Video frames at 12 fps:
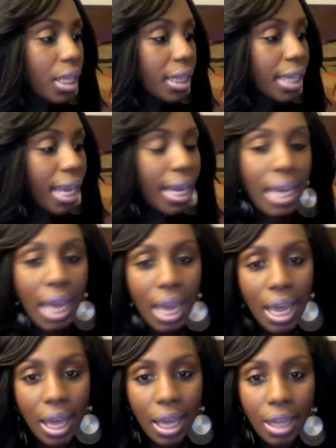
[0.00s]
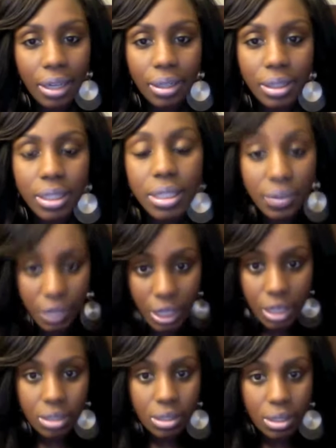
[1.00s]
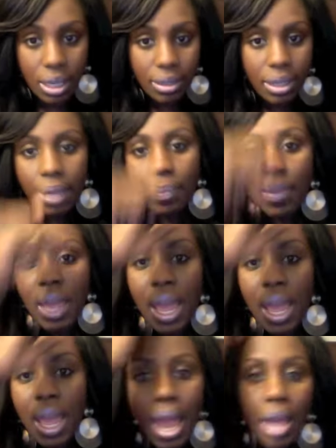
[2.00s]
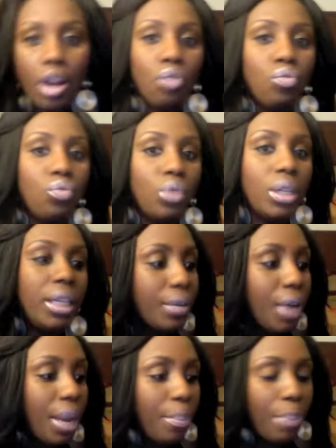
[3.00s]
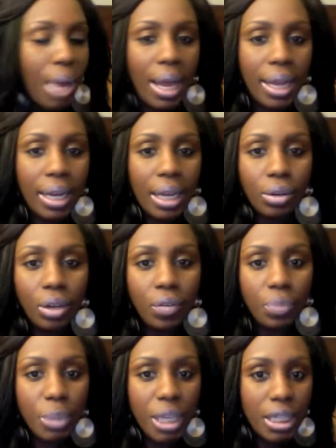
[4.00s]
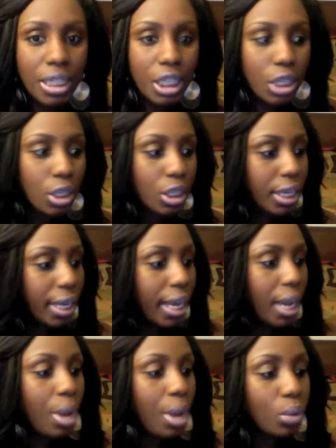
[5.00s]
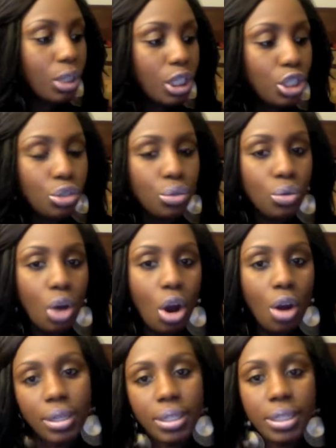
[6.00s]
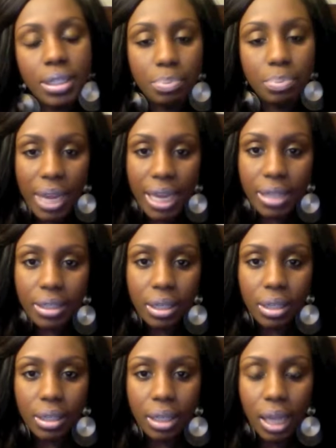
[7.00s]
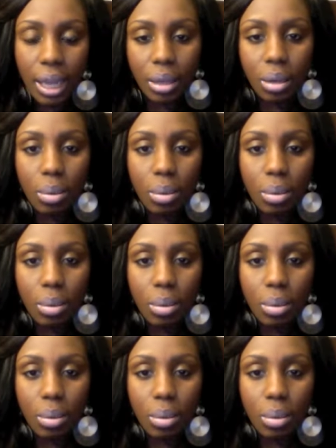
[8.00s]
they had CVS at that had a really great buy, and I don't know if because they're they came out with these new artisan baked like